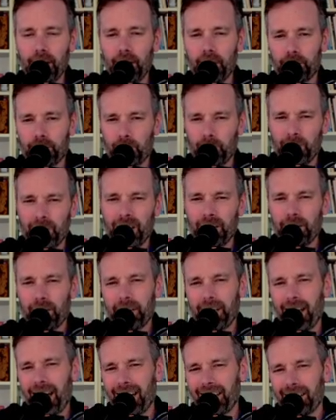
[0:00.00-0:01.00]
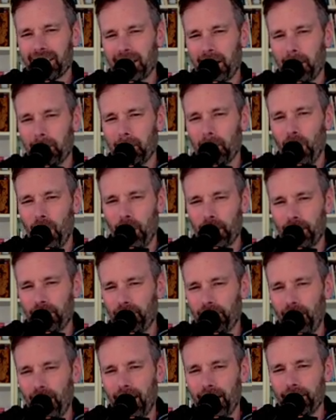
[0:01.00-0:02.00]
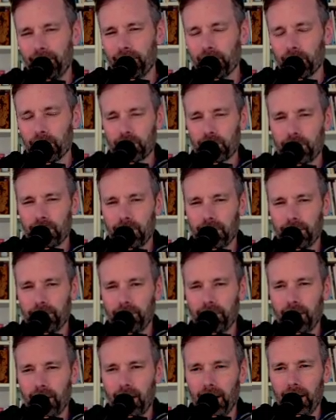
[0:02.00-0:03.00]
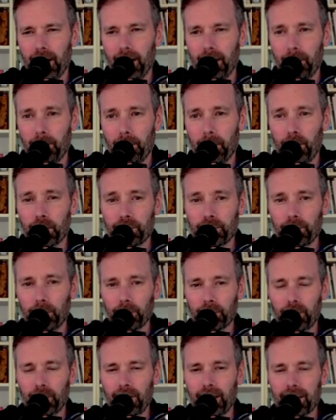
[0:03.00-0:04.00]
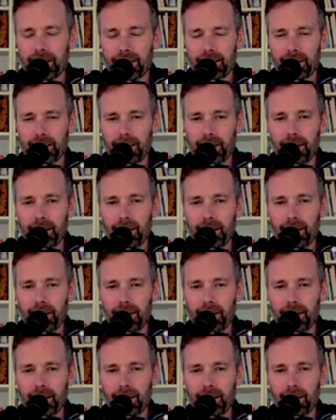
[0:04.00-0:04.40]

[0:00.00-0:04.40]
So even that is a modified version of Parsvottanasana